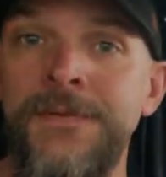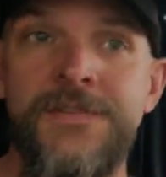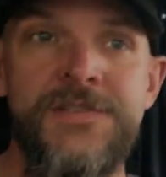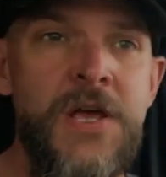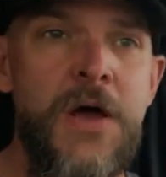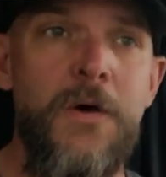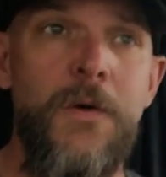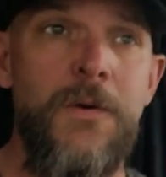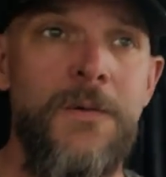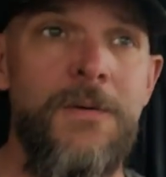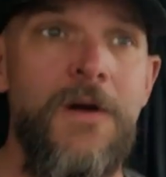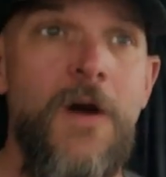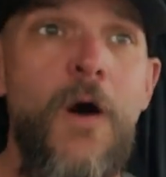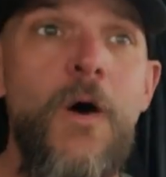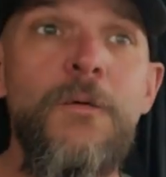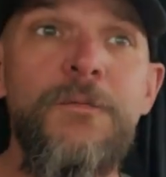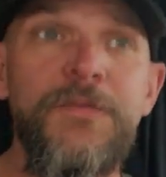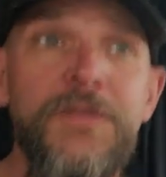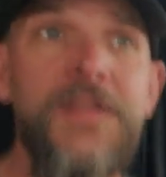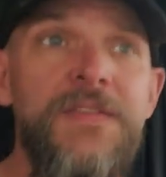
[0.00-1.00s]
So
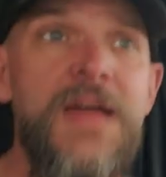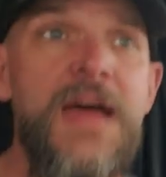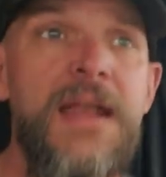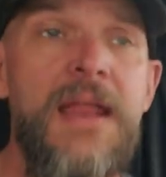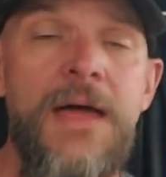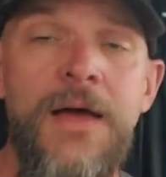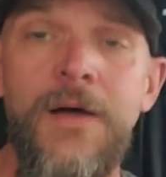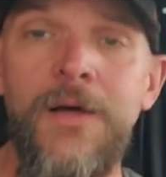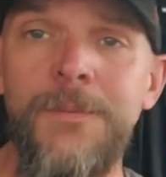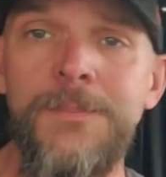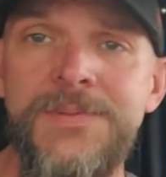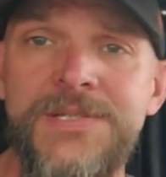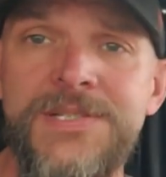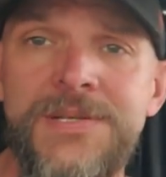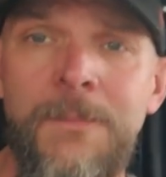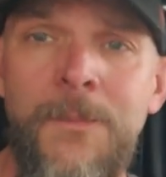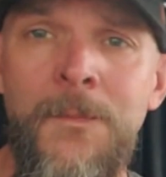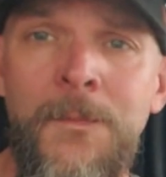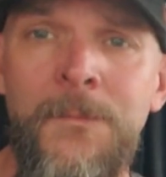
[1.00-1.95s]
hopefully that helps.